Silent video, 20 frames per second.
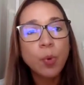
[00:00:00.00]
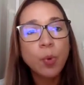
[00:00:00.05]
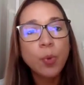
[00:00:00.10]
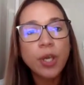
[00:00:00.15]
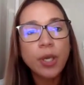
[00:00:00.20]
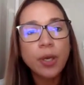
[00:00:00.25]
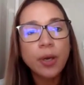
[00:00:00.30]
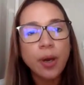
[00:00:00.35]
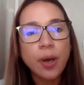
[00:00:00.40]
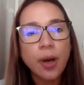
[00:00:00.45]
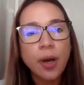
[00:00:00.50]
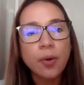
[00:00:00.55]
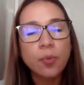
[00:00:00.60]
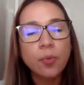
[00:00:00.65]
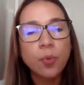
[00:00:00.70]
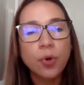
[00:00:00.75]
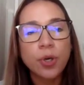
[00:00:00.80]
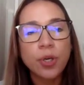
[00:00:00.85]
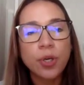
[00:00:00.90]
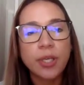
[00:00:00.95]
we
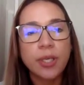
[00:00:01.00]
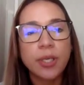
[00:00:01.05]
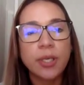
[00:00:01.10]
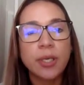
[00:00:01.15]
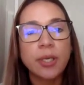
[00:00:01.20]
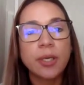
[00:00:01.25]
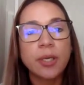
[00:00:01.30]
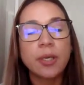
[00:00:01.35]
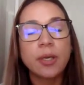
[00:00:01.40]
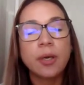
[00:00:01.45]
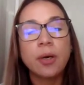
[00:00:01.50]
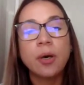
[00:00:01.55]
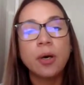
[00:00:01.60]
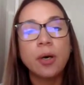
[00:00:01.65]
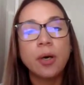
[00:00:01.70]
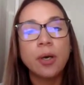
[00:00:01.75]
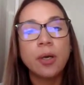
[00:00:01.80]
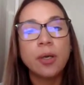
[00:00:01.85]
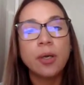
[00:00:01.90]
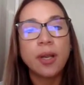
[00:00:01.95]
are working
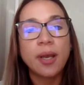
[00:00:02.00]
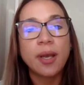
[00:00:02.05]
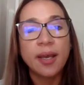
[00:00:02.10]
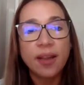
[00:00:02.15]
on